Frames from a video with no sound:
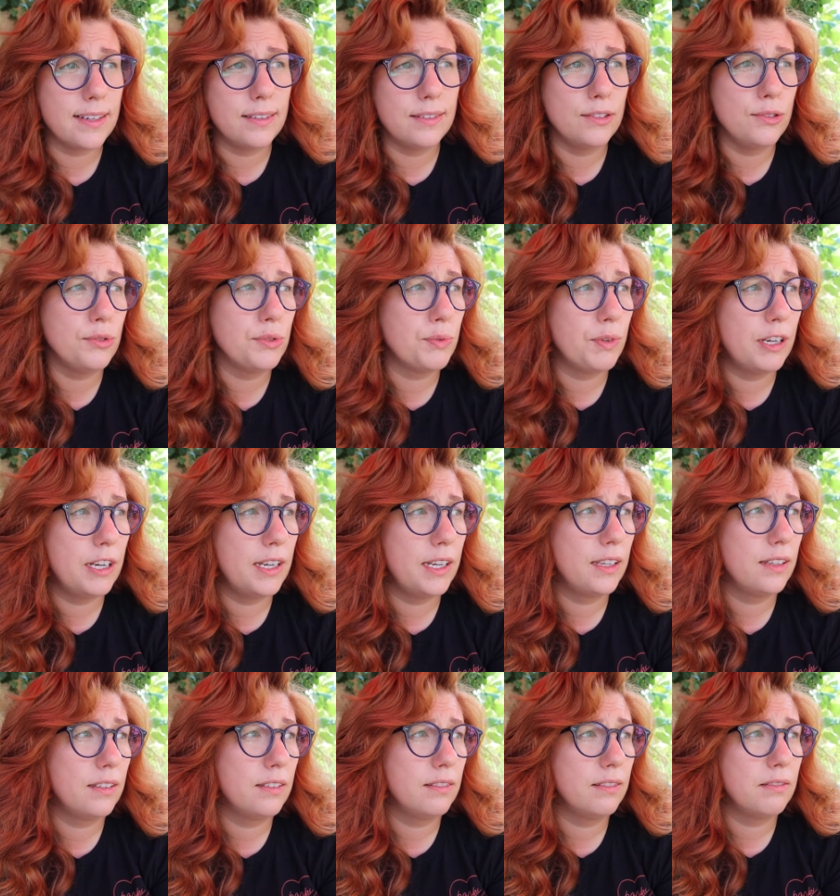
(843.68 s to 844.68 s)
and who's
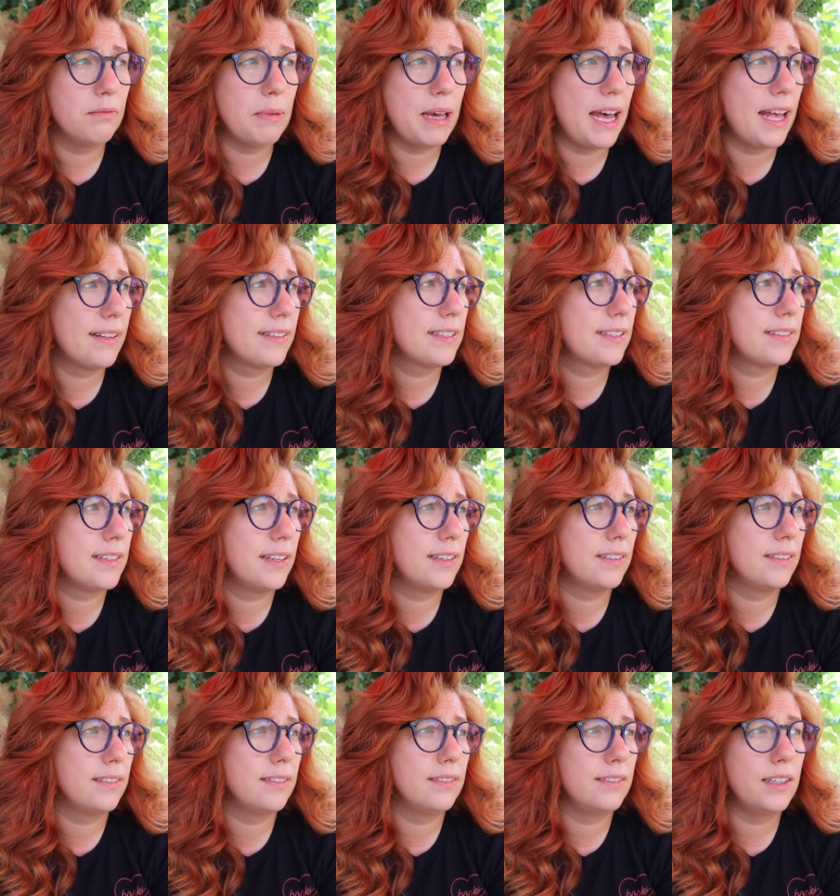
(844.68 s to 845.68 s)
wearing masks
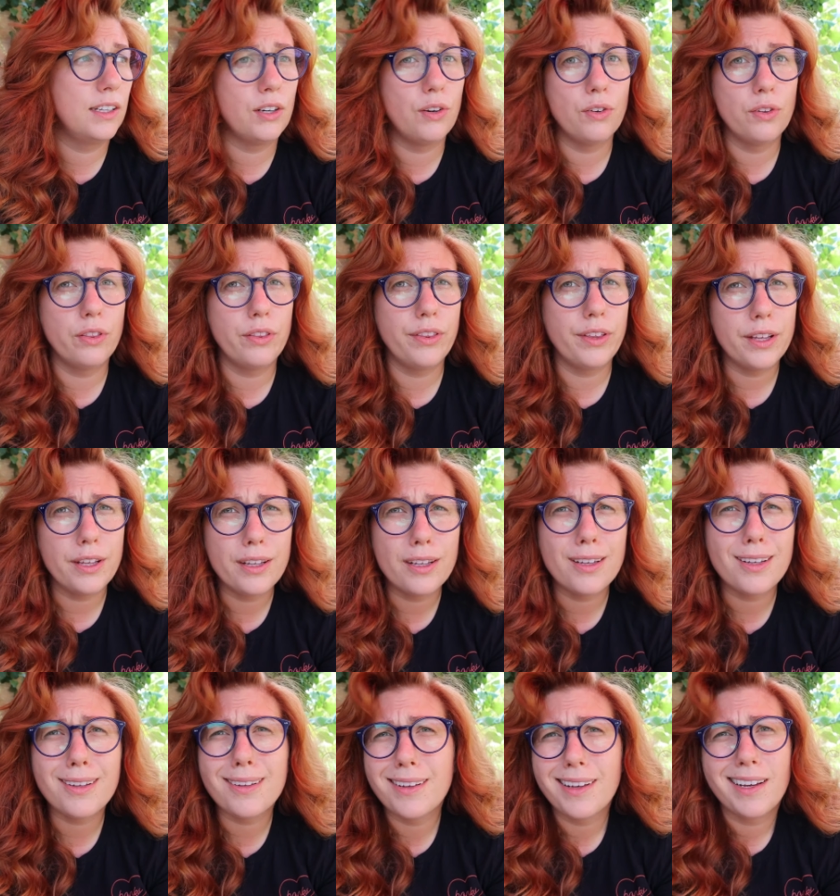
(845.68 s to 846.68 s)
and you know
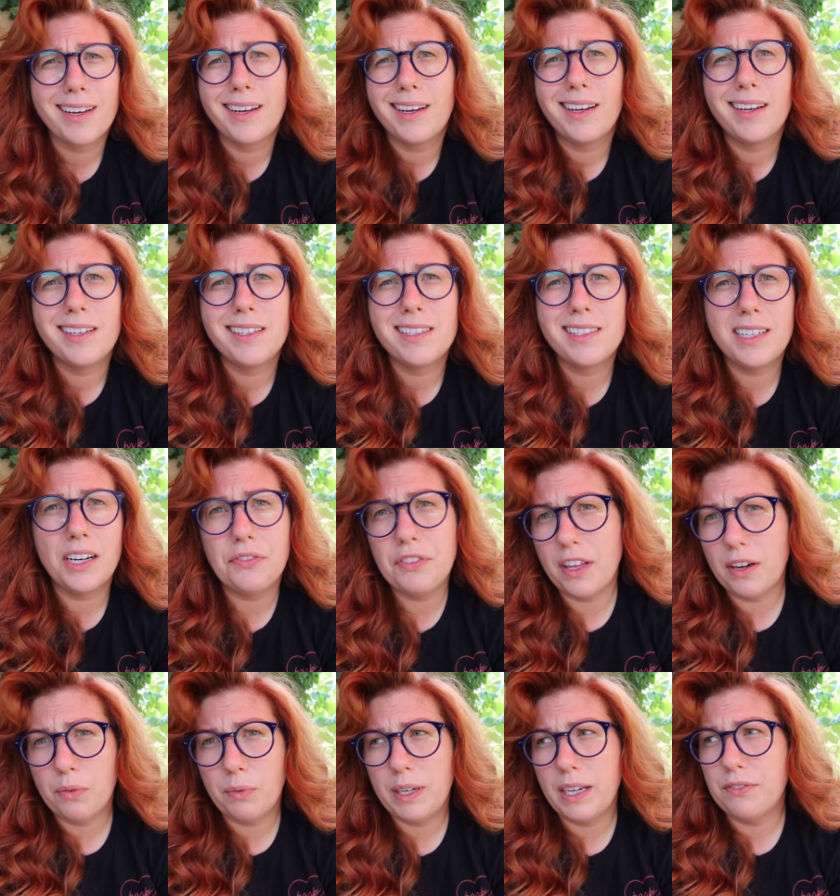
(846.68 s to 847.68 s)
the stuff
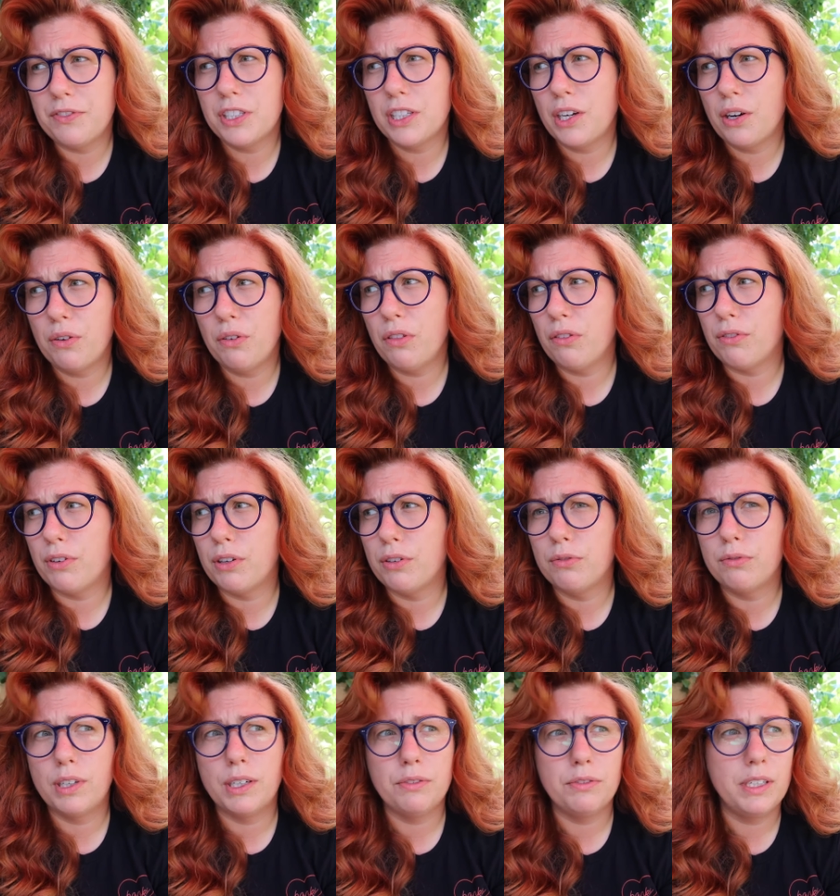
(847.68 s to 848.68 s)
that we have to go through
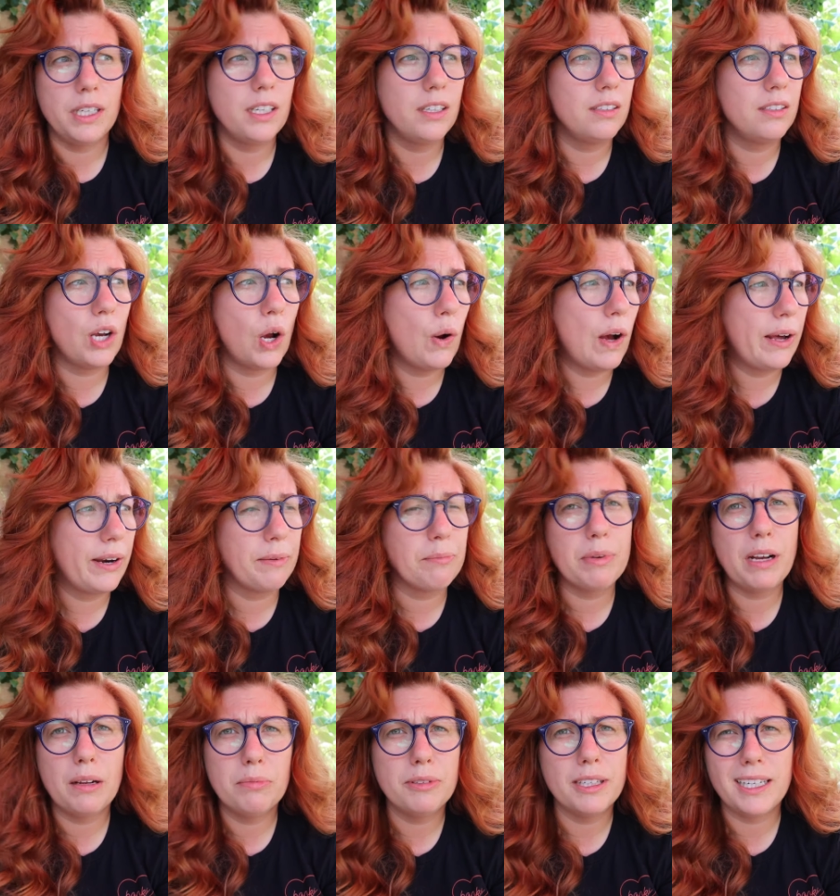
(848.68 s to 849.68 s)
when we go out in
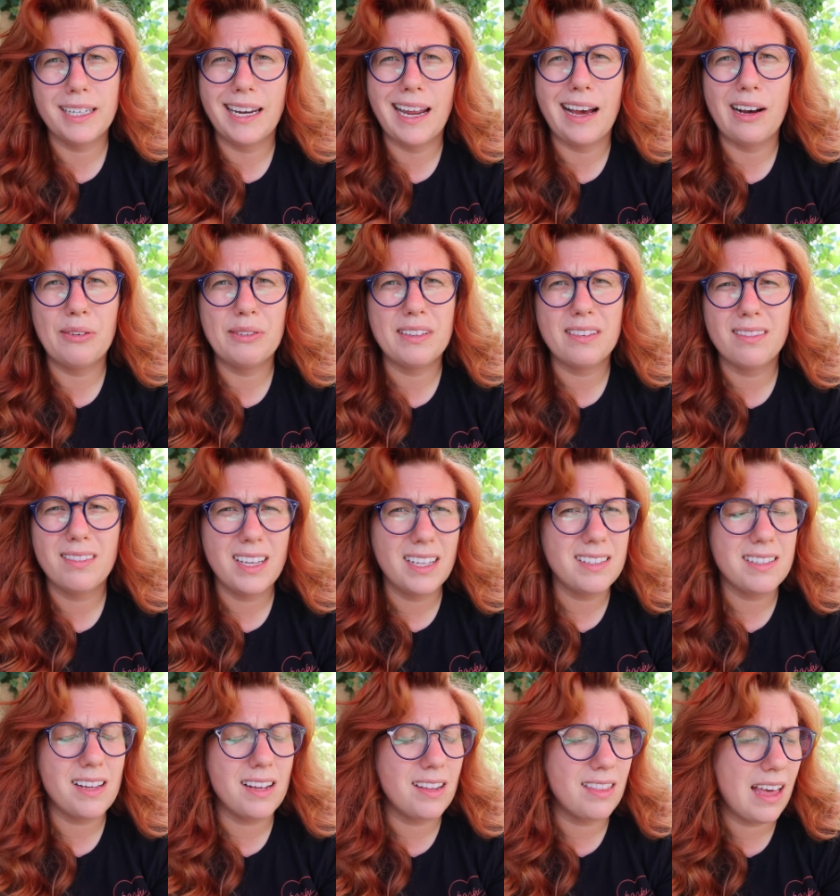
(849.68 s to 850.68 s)
public now and
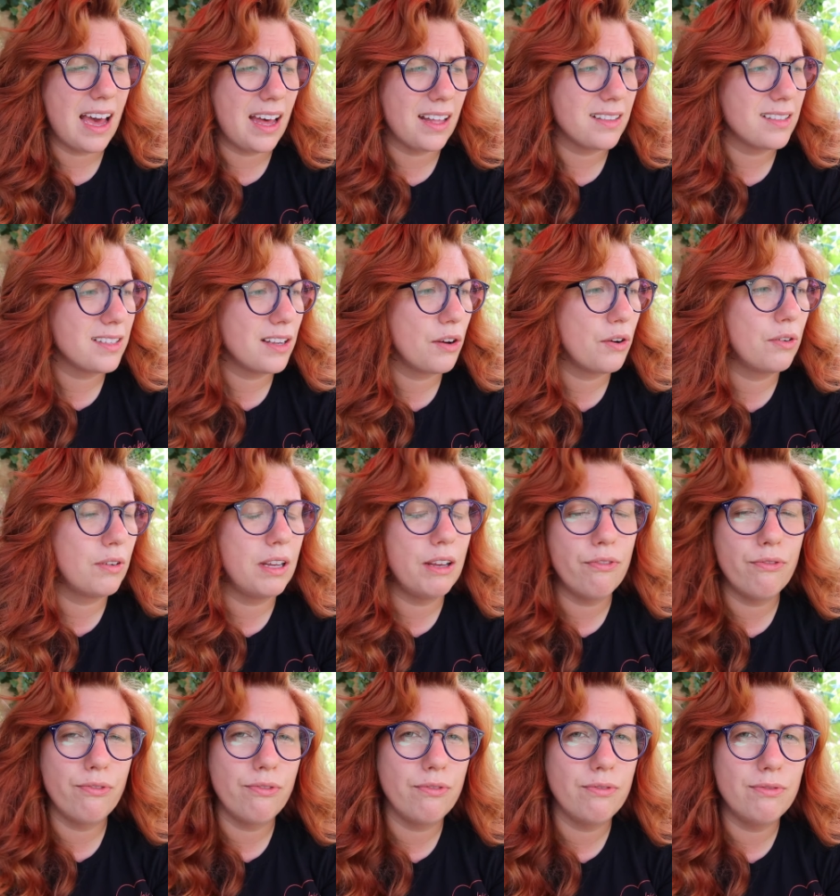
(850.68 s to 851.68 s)
things like that. So
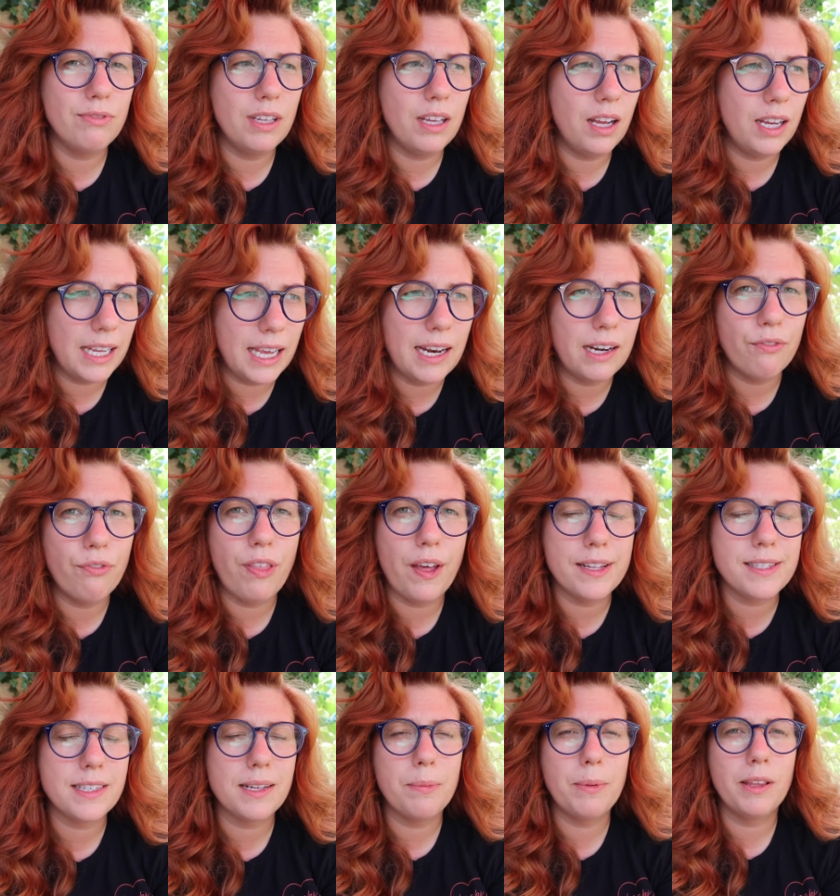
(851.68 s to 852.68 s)
if again, if
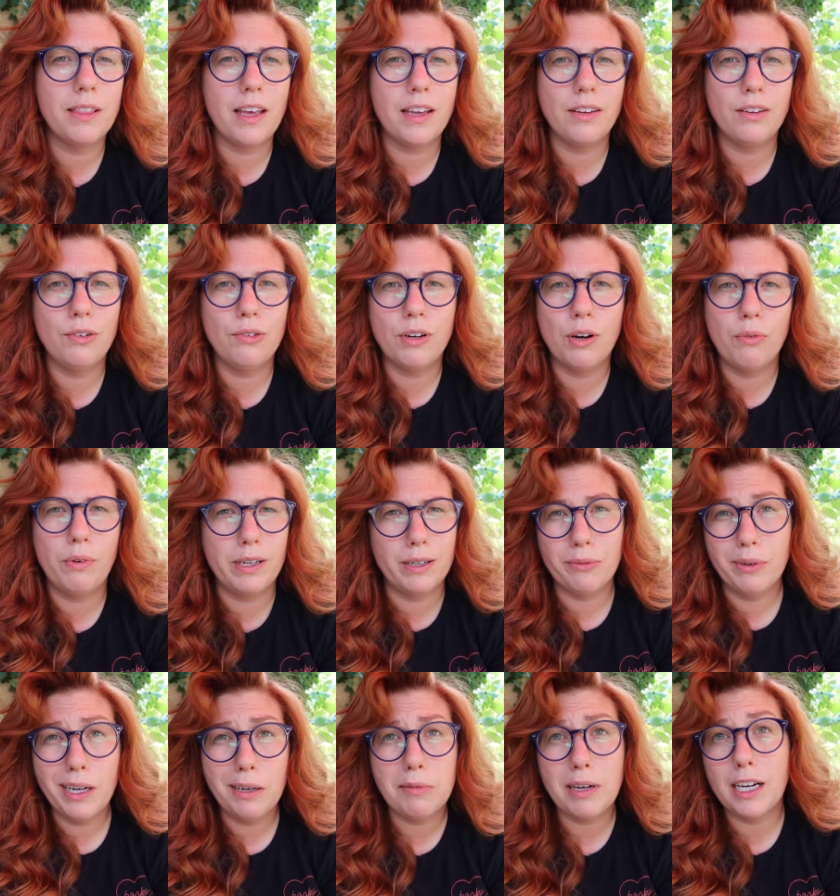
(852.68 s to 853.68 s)
that's something that you don't want to
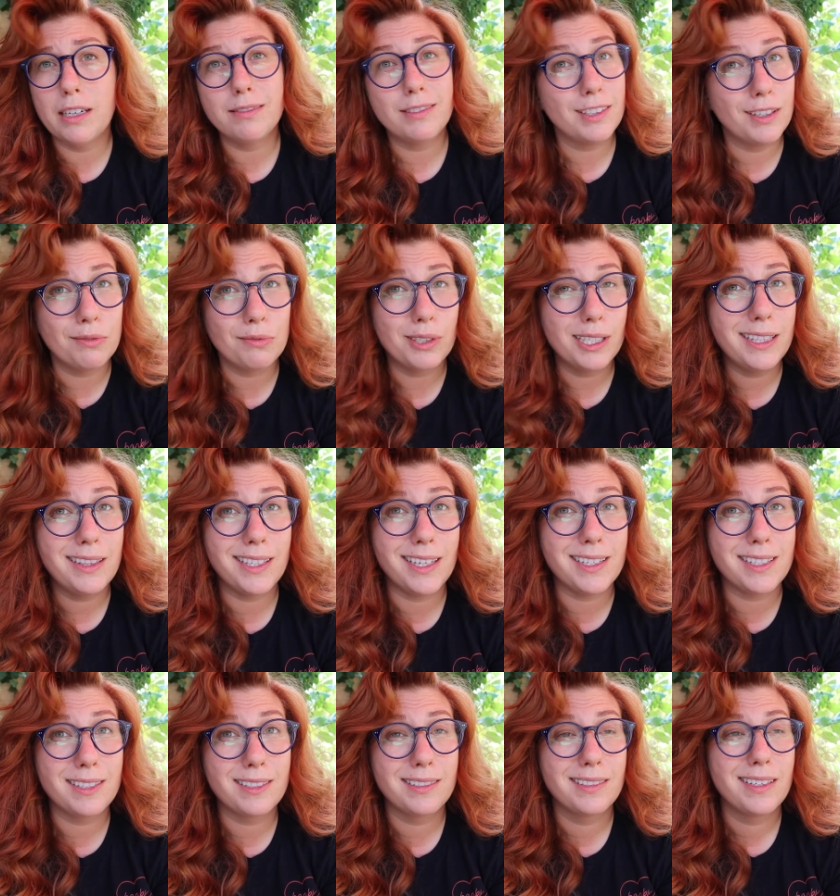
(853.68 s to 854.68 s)
read about, don't read
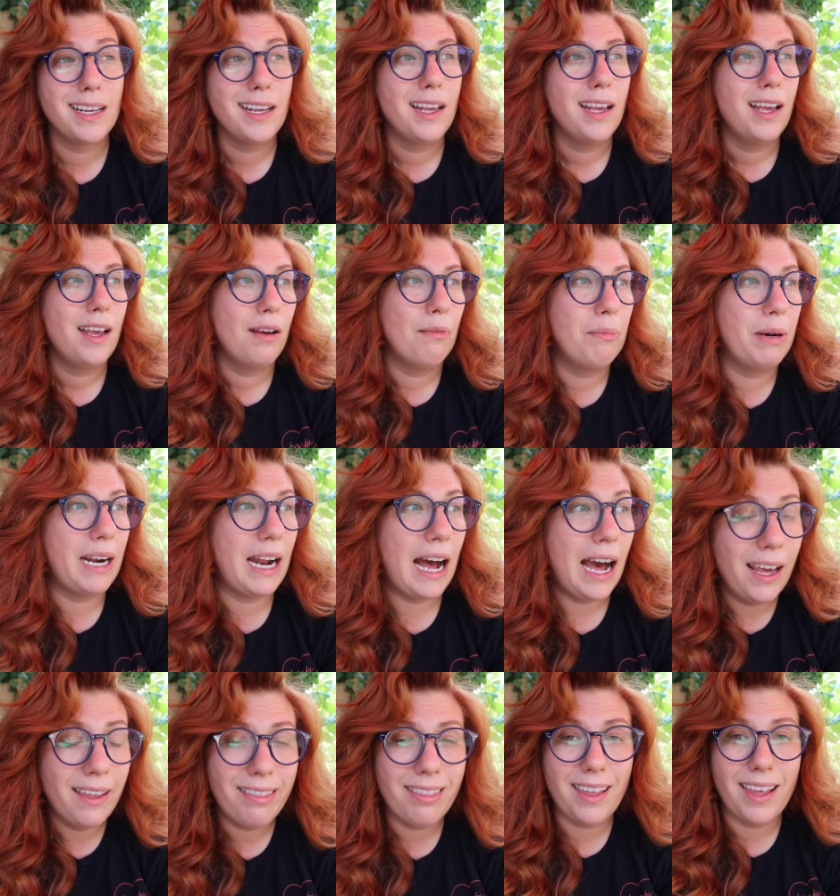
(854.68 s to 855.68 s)
this. But
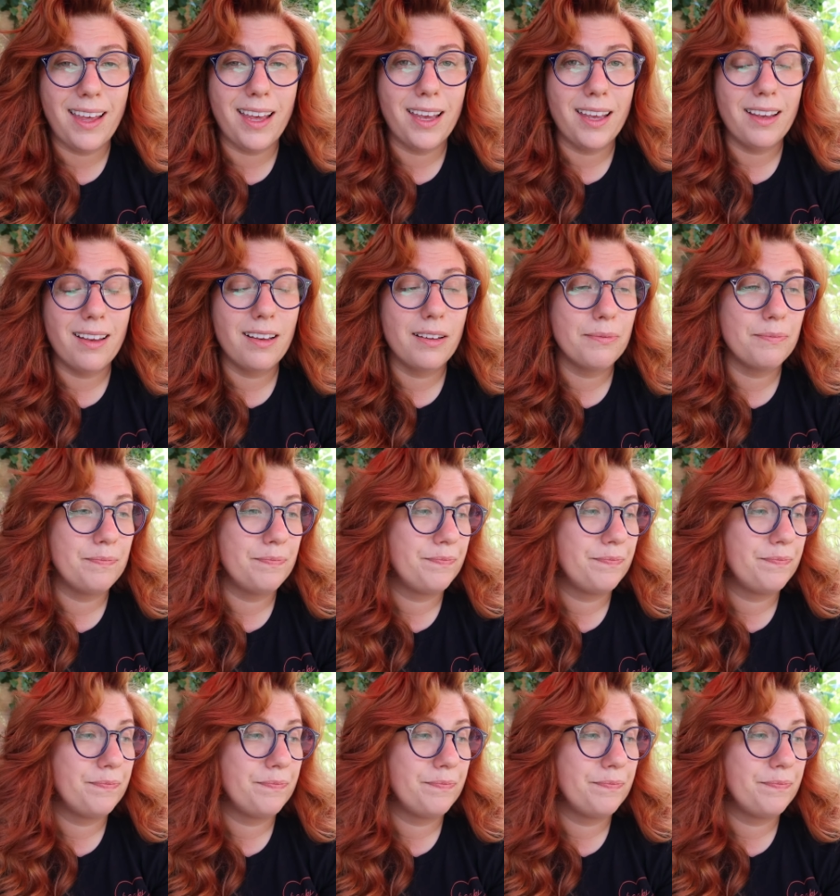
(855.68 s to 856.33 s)
I think